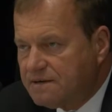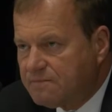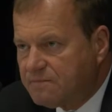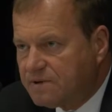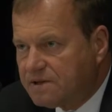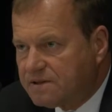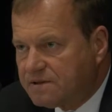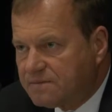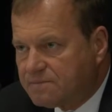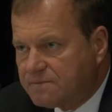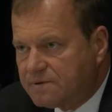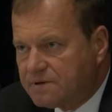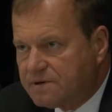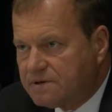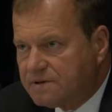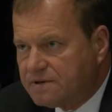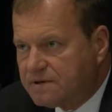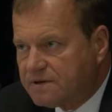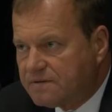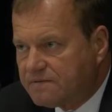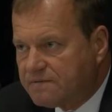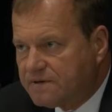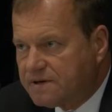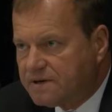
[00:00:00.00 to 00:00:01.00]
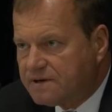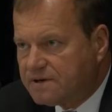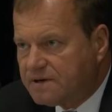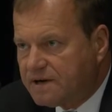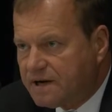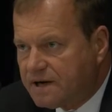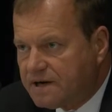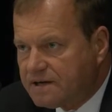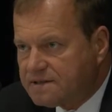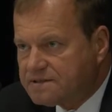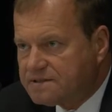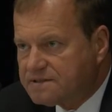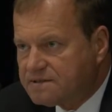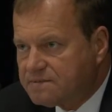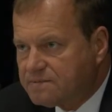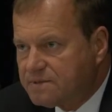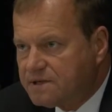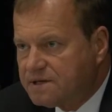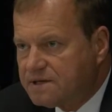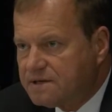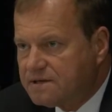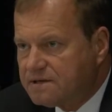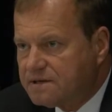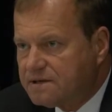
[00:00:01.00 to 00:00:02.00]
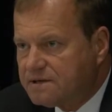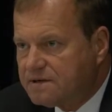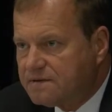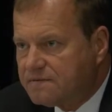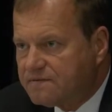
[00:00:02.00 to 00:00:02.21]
but the inventor has to be an